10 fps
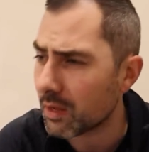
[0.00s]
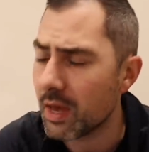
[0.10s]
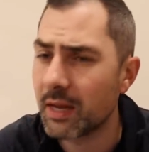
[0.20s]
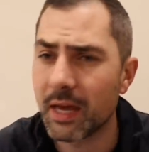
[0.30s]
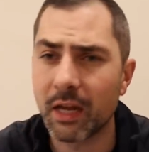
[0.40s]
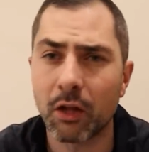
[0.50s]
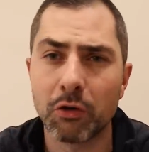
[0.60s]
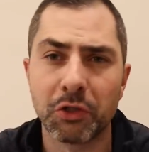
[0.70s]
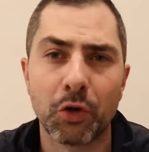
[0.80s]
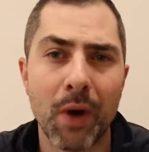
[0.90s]
and getting
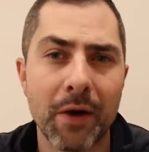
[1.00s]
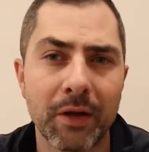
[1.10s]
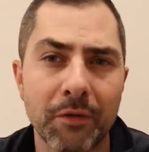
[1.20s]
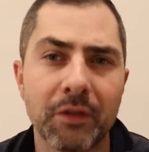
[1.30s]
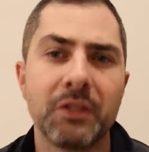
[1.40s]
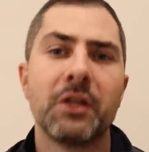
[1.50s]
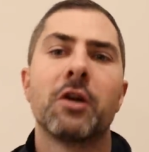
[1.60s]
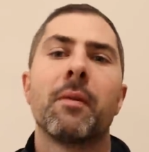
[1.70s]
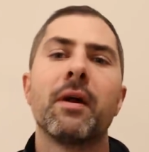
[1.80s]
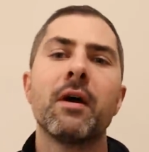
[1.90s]
closer to rounding out this
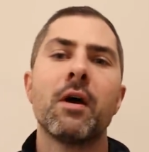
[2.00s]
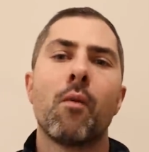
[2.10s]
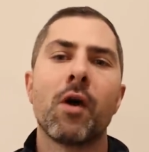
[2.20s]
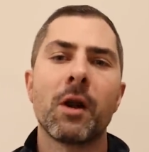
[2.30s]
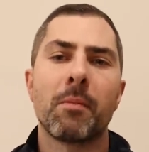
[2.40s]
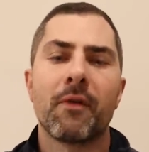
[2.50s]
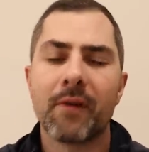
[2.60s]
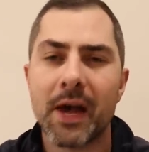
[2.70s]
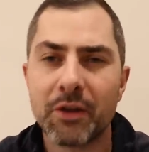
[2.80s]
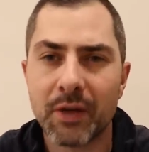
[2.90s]
year. But wanted to
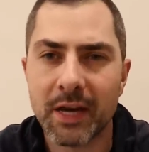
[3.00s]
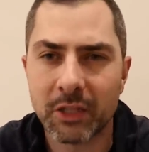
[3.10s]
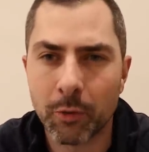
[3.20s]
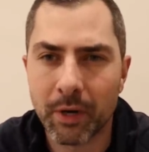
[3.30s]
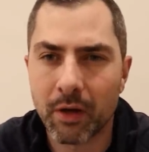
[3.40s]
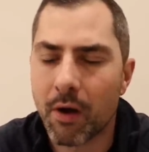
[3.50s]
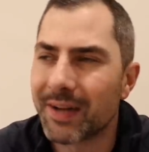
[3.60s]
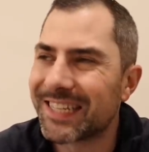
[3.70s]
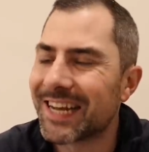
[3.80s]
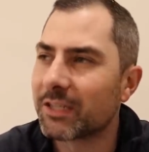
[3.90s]
provide you guys a little bit of
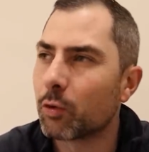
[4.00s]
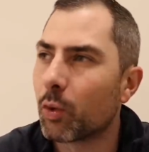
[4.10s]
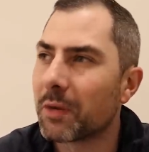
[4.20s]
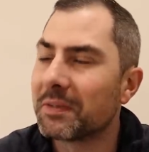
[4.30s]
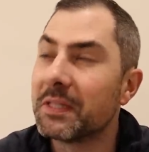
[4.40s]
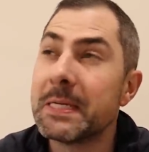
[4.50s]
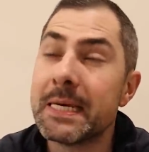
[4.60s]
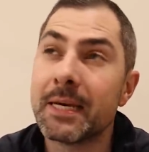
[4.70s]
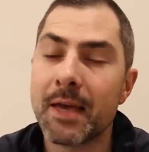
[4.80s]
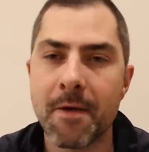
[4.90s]
context on what I'm
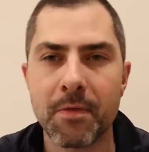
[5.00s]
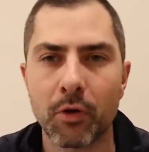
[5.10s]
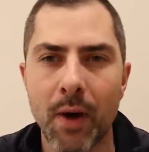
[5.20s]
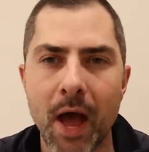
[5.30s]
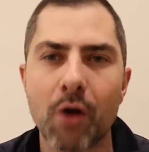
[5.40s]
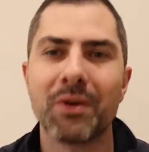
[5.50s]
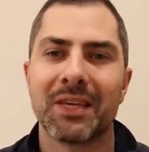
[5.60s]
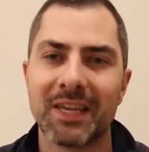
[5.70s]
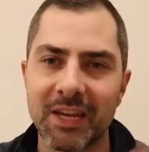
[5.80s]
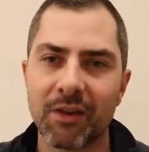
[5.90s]
seeing in the ground
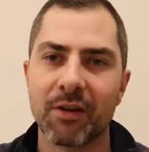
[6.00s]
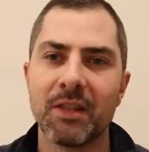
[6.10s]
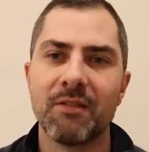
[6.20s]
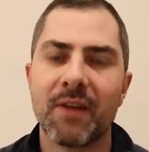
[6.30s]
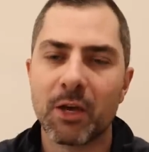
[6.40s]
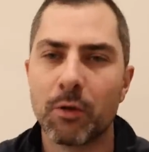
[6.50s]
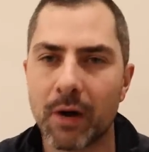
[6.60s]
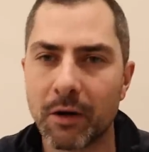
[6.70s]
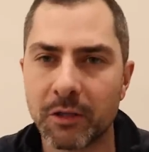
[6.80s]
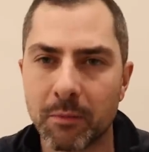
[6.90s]
here in the
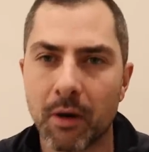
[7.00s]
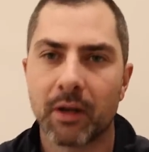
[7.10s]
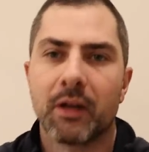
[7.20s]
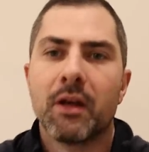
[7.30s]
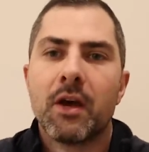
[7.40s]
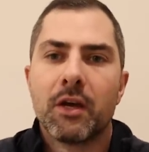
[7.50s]
Vancouver housing market,